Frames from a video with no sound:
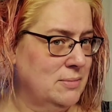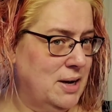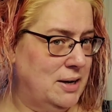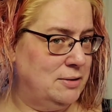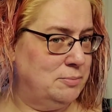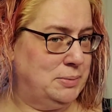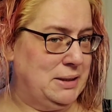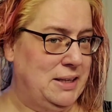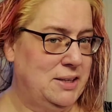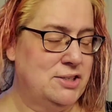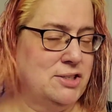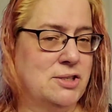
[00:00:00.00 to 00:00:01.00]
kind of
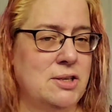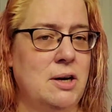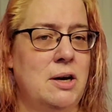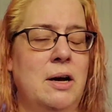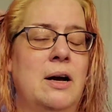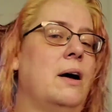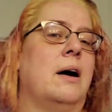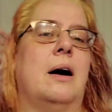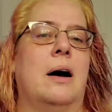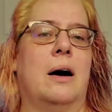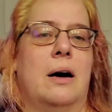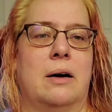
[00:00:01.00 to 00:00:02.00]
bleach.
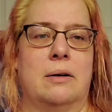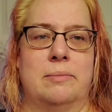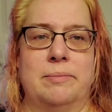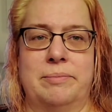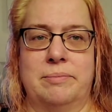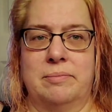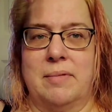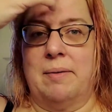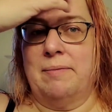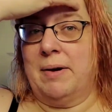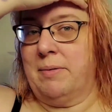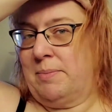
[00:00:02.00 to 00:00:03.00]
I'm
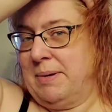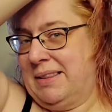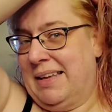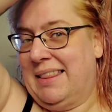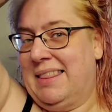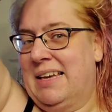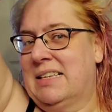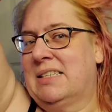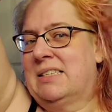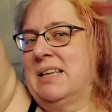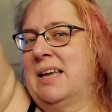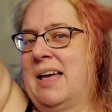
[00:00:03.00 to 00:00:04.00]
fine with it being like
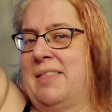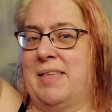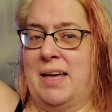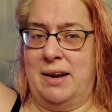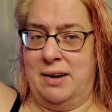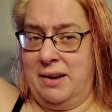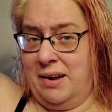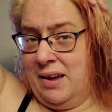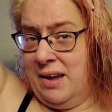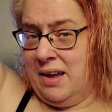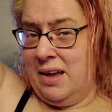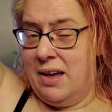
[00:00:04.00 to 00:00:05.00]
this, and then
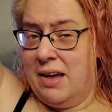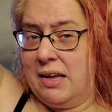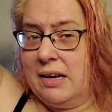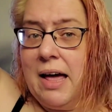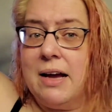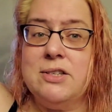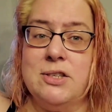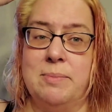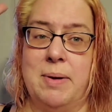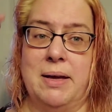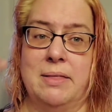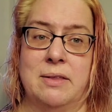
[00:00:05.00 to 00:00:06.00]
it'll
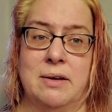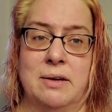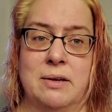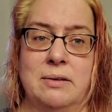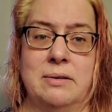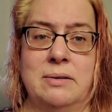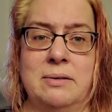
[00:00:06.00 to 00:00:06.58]
actually make the